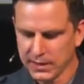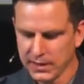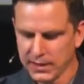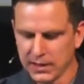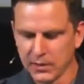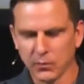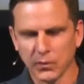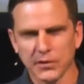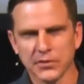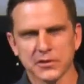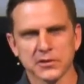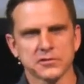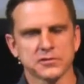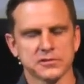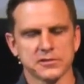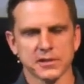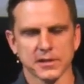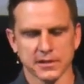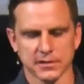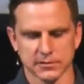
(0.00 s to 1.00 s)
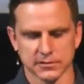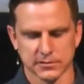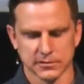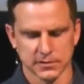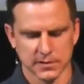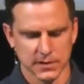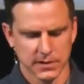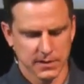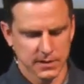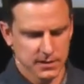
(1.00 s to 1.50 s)
And what this does
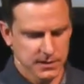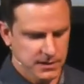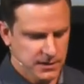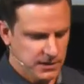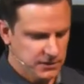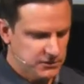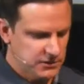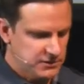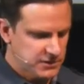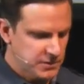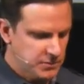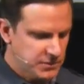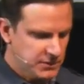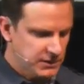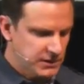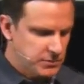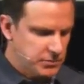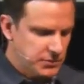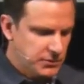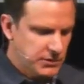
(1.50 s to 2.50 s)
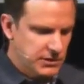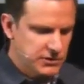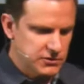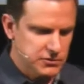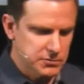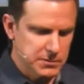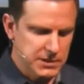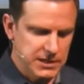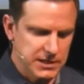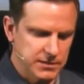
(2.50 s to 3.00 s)
is it typically points
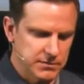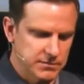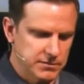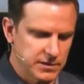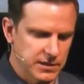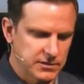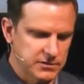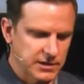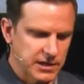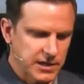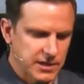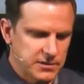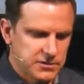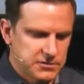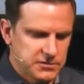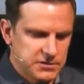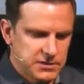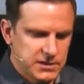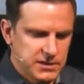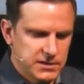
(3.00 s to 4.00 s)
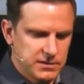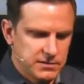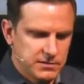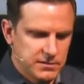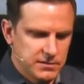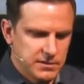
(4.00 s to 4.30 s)
me as I see